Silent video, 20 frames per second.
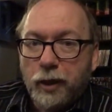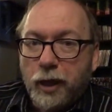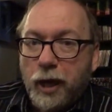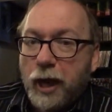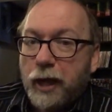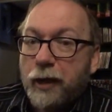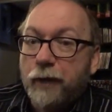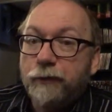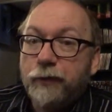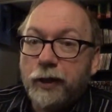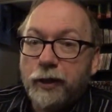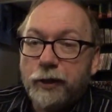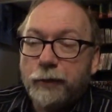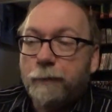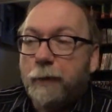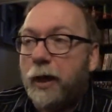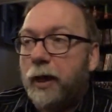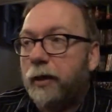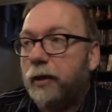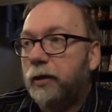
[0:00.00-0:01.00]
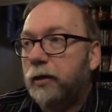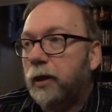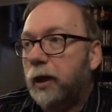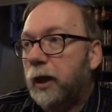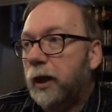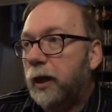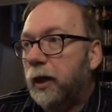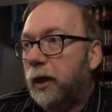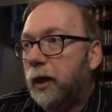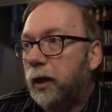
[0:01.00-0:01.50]
I love Dennis Potter.
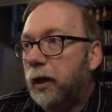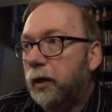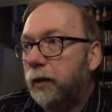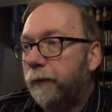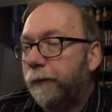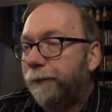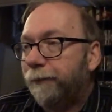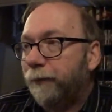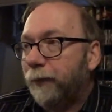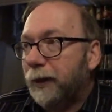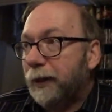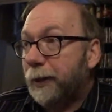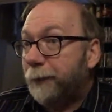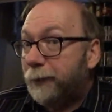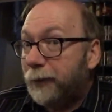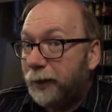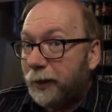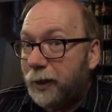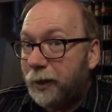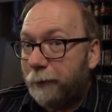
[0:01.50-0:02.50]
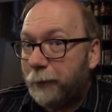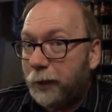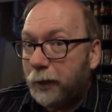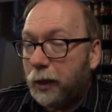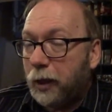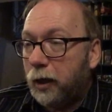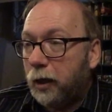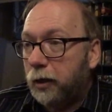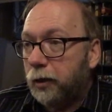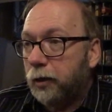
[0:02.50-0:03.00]
Uh, Lipstick on My
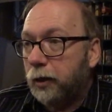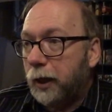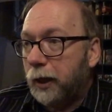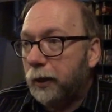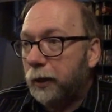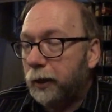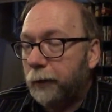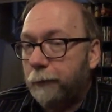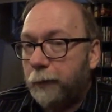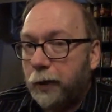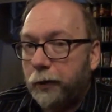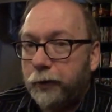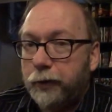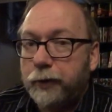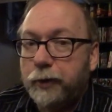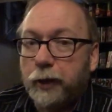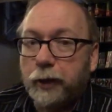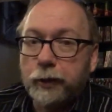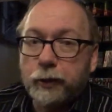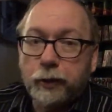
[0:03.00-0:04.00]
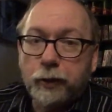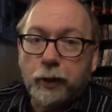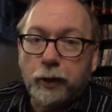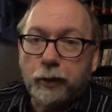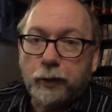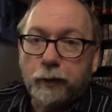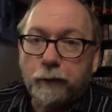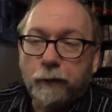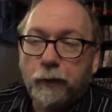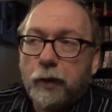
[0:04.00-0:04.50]
Collar, I like better than Singing
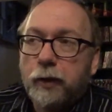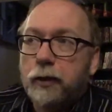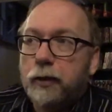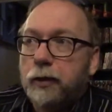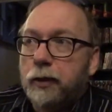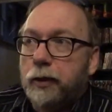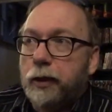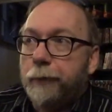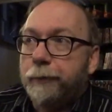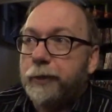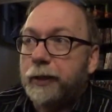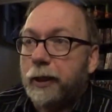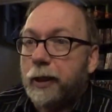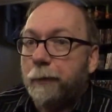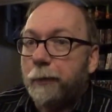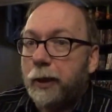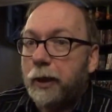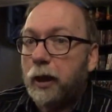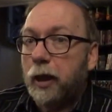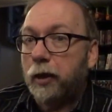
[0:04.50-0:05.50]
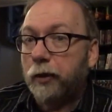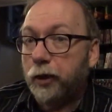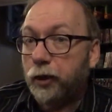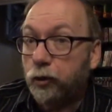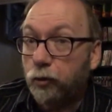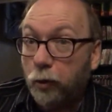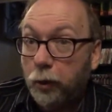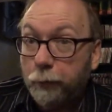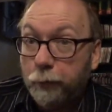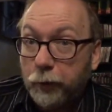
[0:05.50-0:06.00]
Detective. Lipstick on My Collar, I
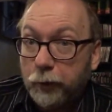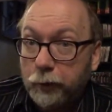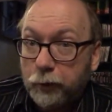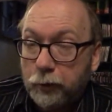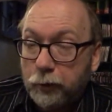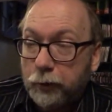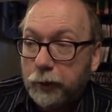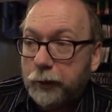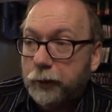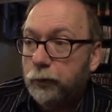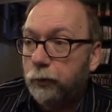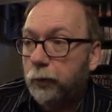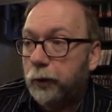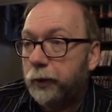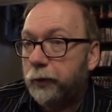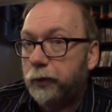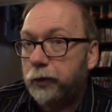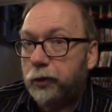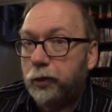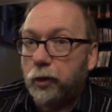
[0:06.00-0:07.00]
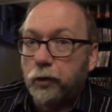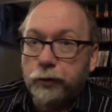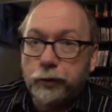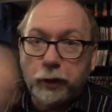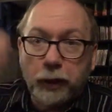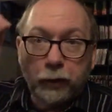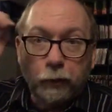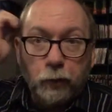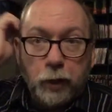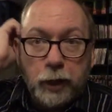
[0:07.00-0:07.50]
grew up with. That's one of the shows
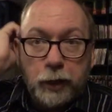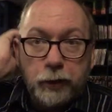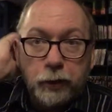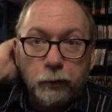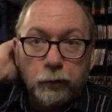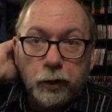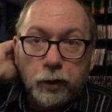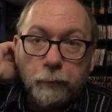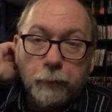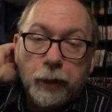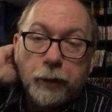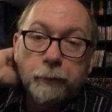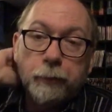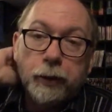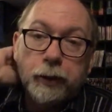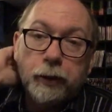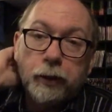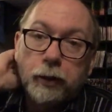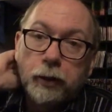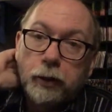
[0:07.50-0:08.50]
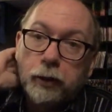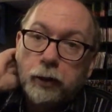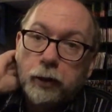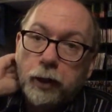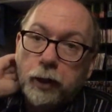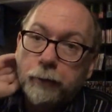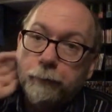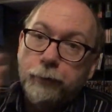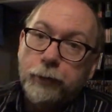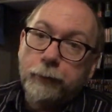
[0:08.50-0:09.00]
that I wa- that would come on my
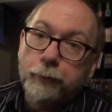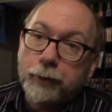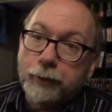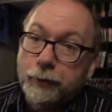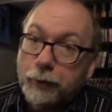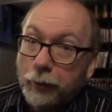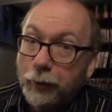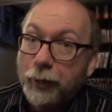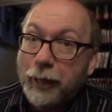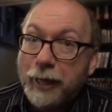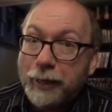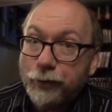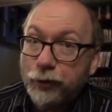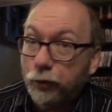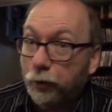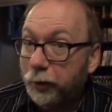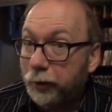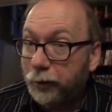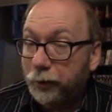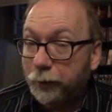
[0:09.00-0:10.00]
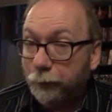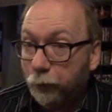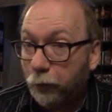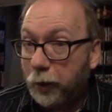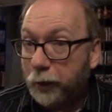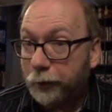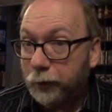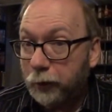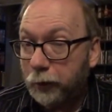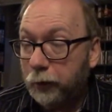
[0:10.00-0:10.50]
on PBS a lot, so I ended up
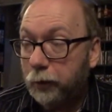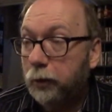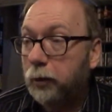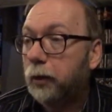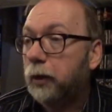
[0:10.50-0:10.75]
watching it.